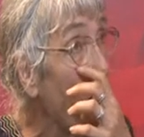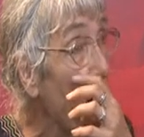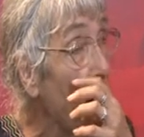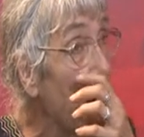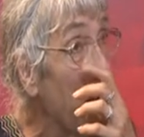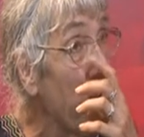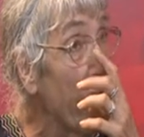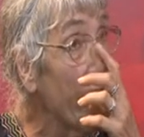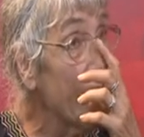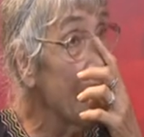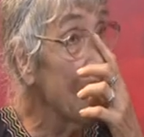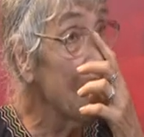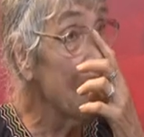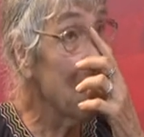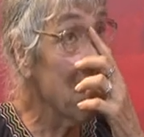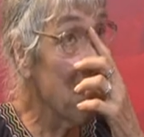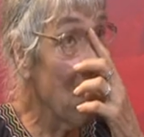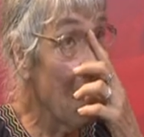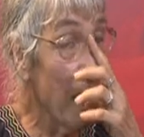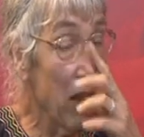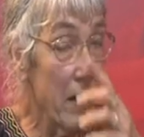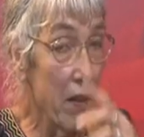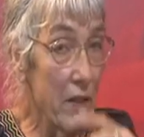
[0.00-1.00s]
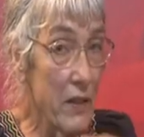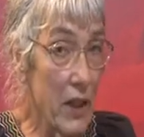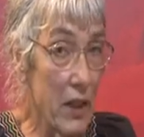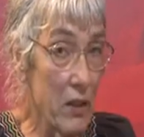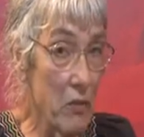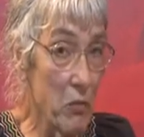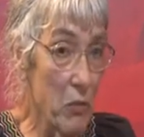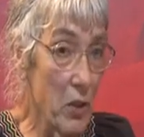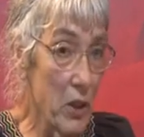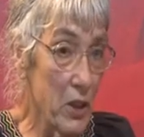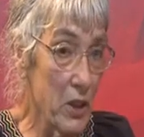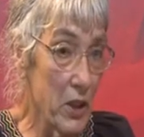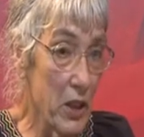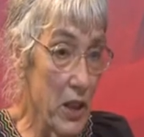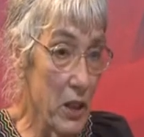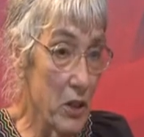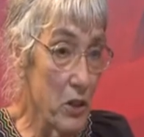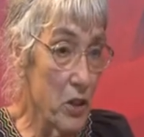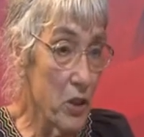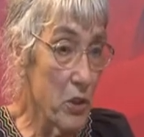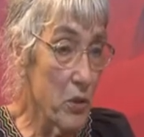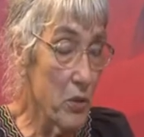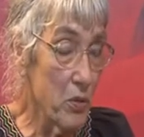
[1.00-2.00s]
and decide that what they
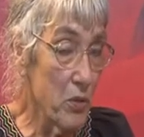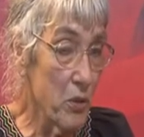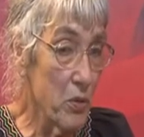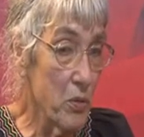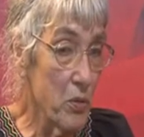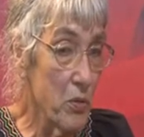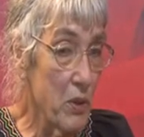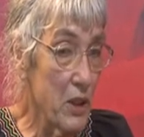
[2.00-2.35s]
should do